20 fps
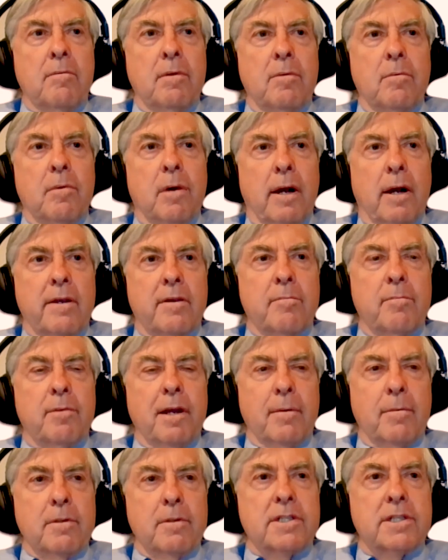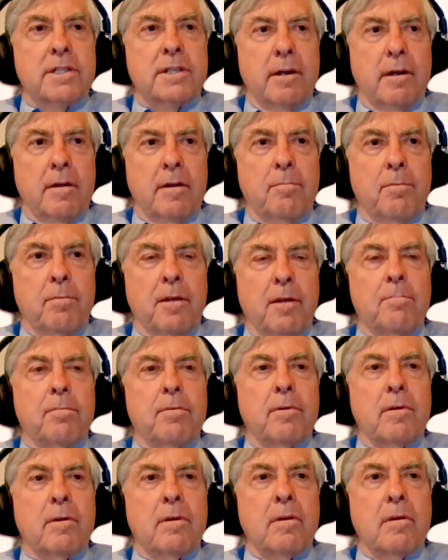We want to be able to study
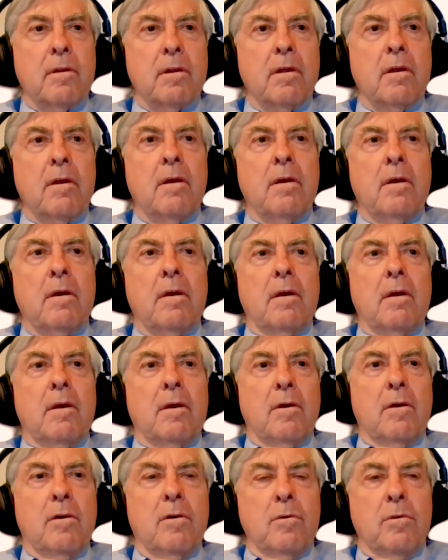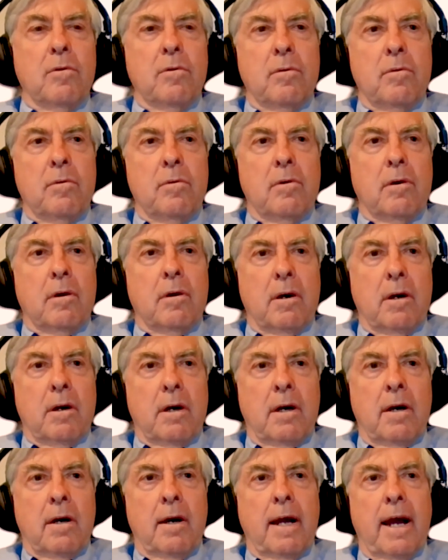people who
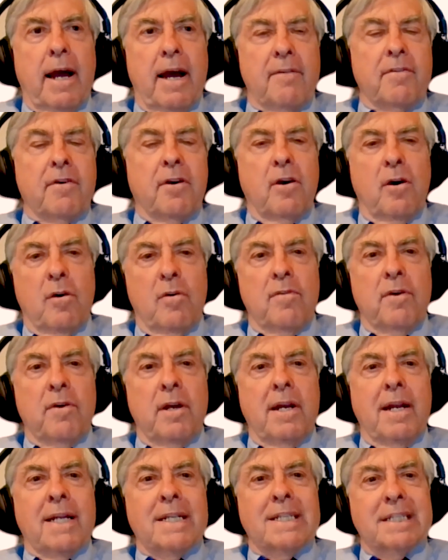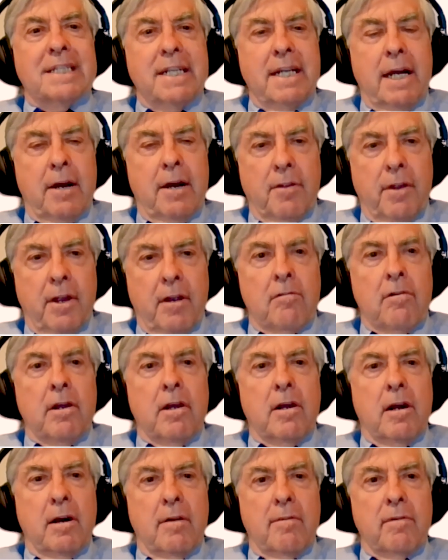uh, have COVID and see how they
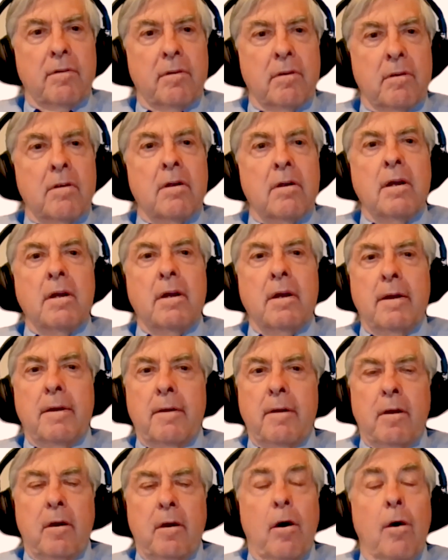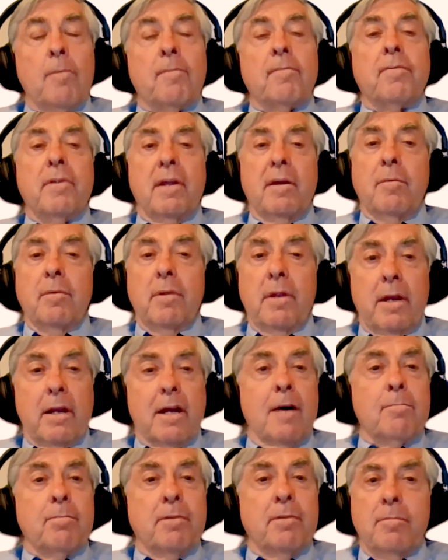recover. Hopefully, within
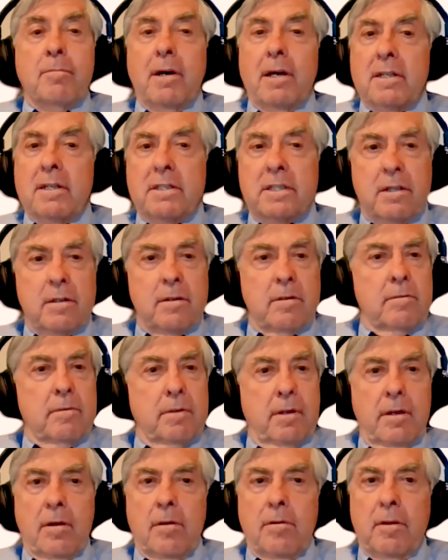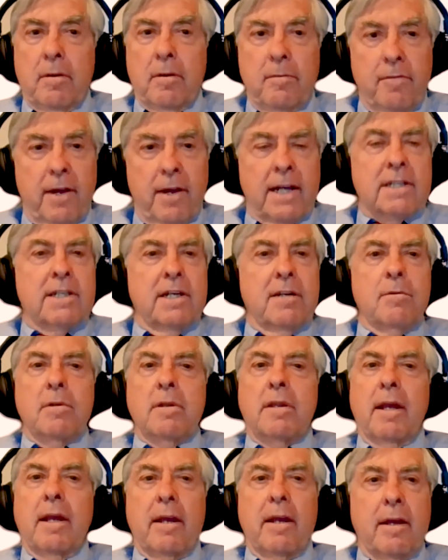a couple of months, the, you know, the vaccine
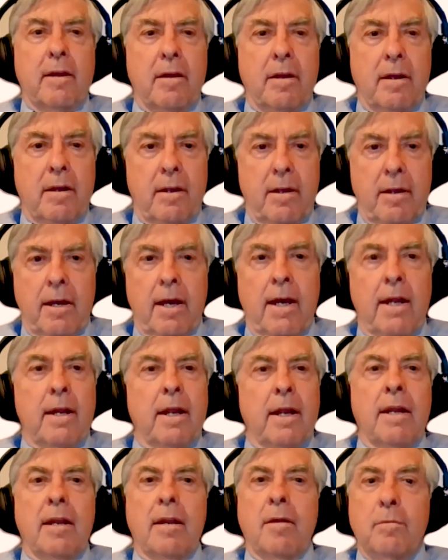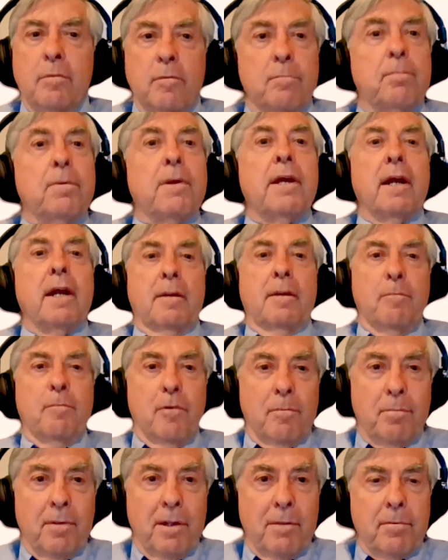will take, and, and there won't be any
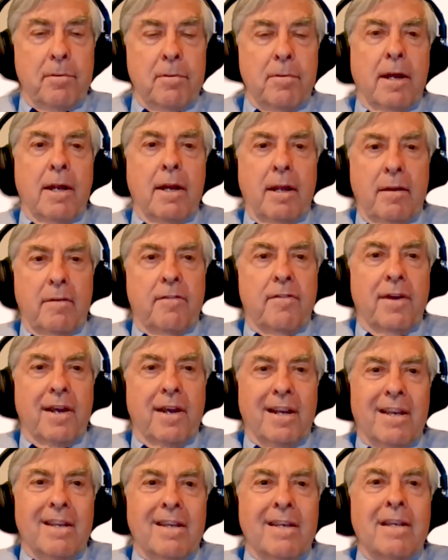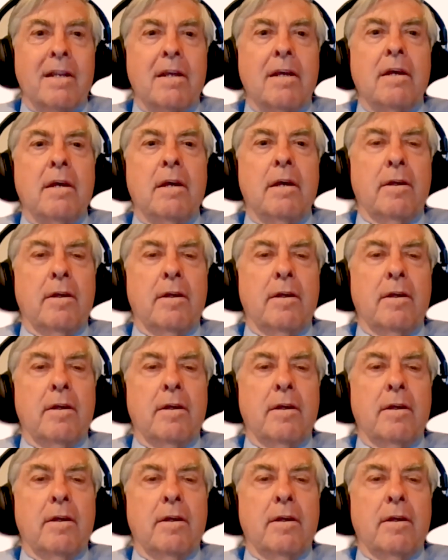more people getting infected.